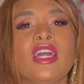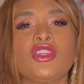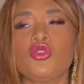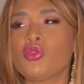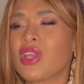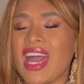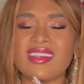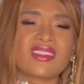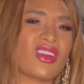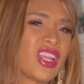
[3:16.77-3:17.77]
You got to
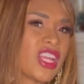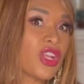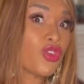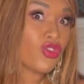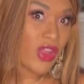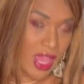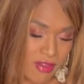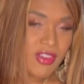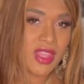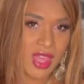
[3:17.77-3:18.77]
start
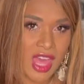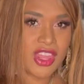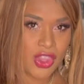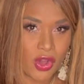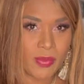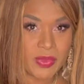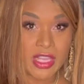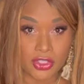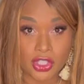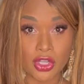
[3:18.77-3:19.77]
engraving that thought
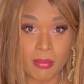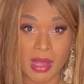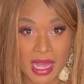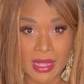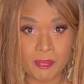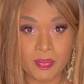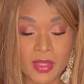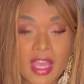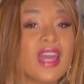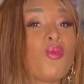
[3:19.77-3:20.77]
into your mind.
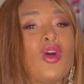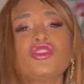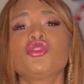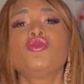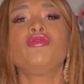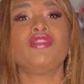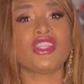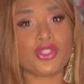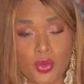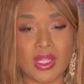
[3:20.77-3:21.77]
Once you
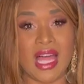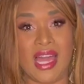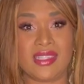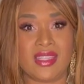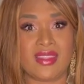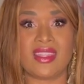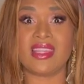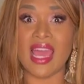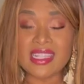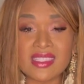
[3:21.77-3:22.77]
visualize it, the
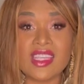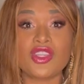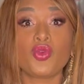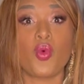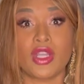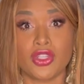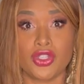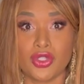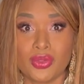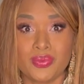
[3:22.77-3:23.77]
next thing you want to
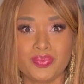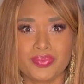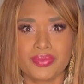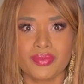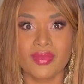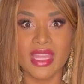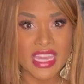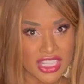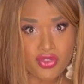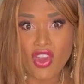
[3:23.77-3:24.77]
do
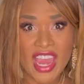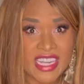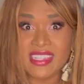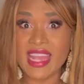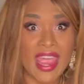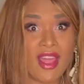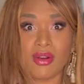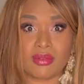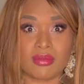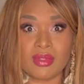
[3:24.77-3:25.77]
is write it down.